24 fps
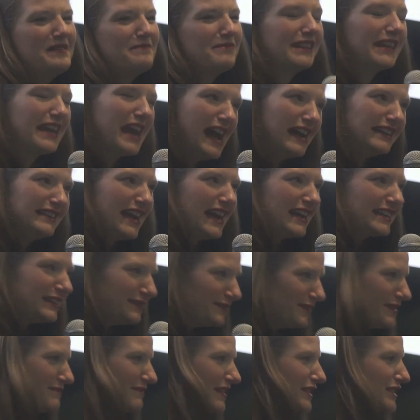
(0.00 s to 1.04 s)
but the contact
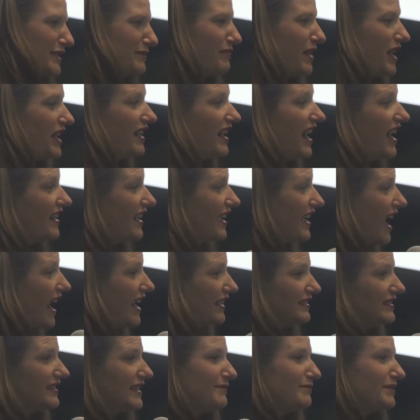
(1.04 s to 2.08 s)
information part, and I
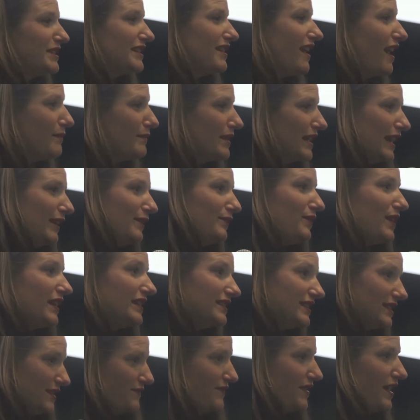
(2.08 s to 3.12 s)
asked them to nominate
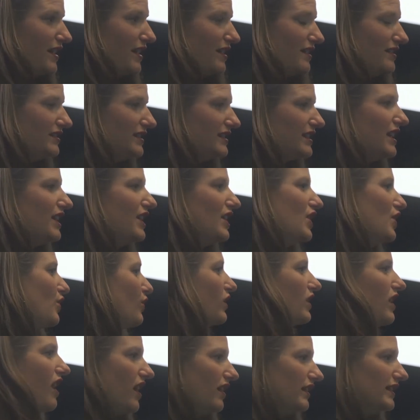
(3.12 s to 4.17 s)
friends of theirs
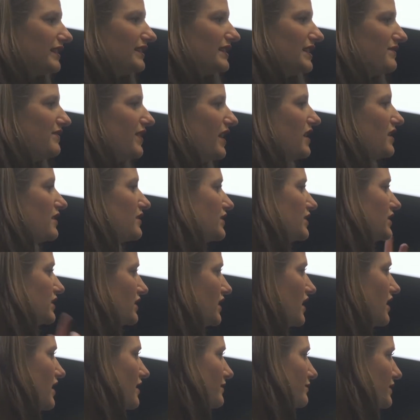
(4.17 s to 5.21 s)
or colleagues of theirs
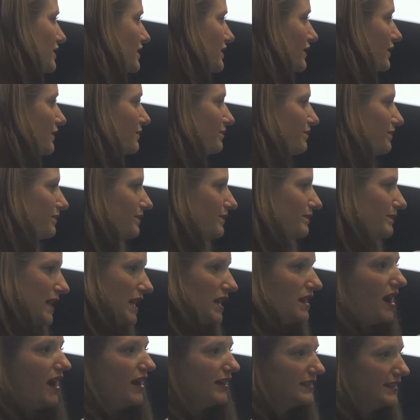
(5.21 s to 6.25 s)
to
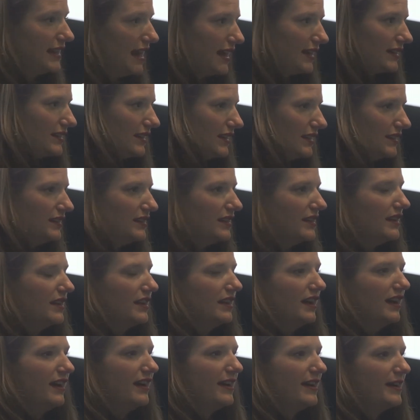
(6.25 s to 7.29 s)
be contacted.
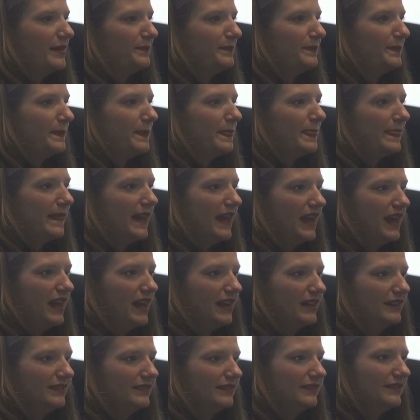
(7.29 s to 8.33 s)

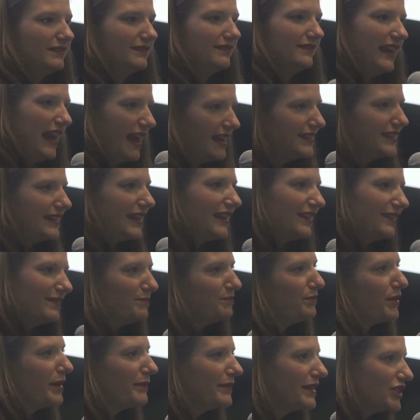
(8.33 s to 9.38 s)
And they had to
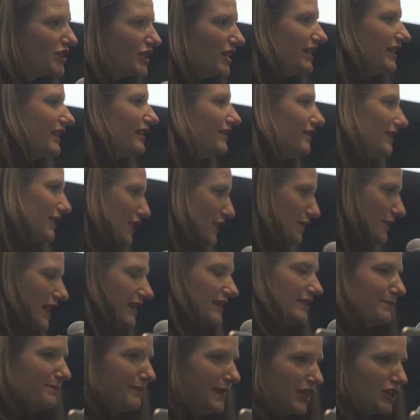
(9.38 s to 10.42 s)
get permission, and we had
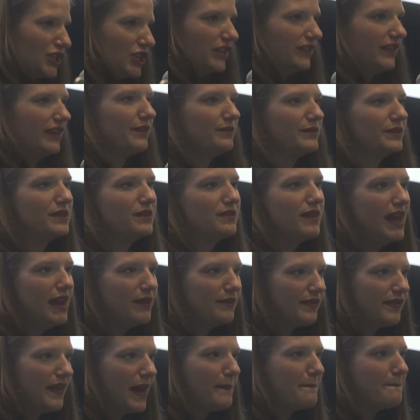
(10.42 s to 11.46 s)
to make sure that it was okay
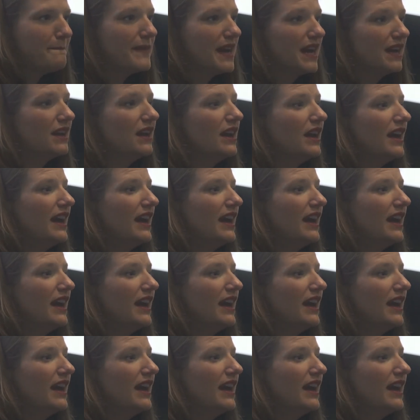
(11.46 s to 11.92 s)
with them. But